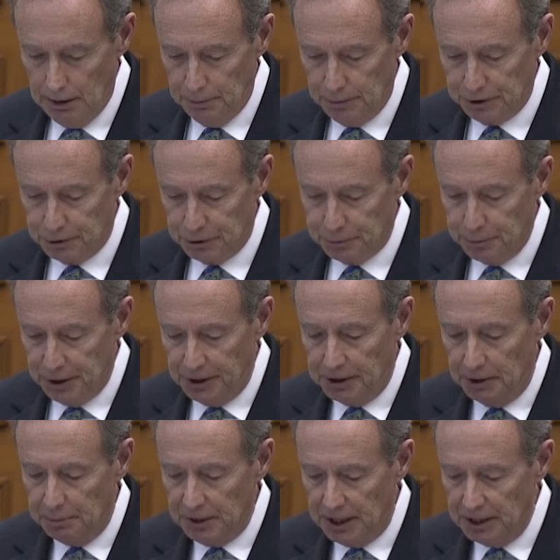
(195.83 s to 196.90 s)
Mr.
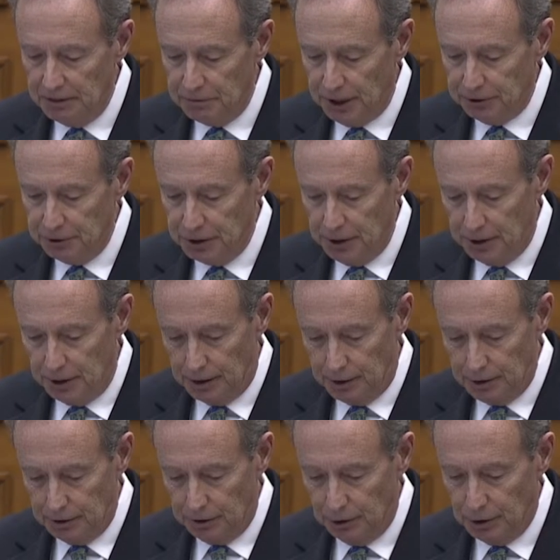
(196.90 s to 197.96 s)
Speaker, many of us here
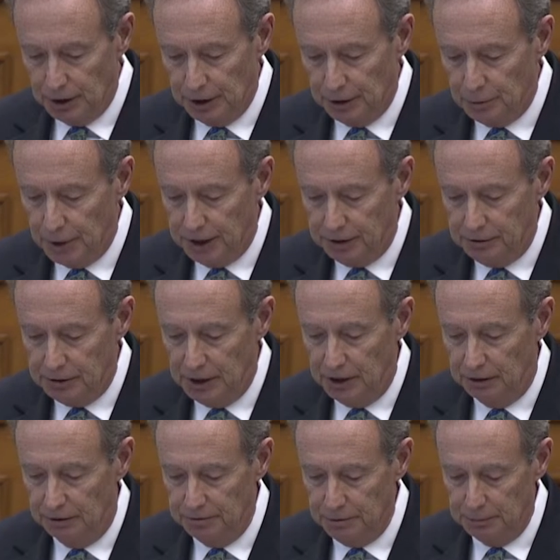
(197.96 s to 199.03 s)
could learn a great
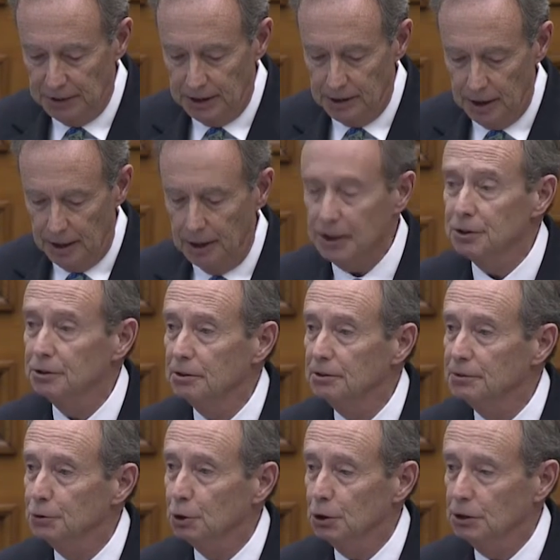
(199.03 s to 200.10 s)
deal from the character
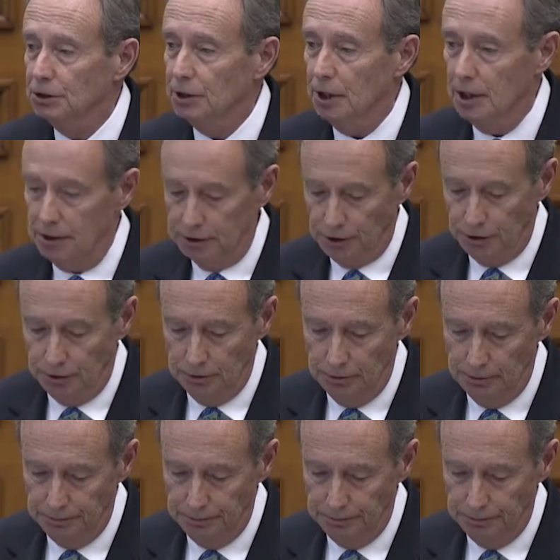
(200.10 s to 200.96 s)
of George Ashe.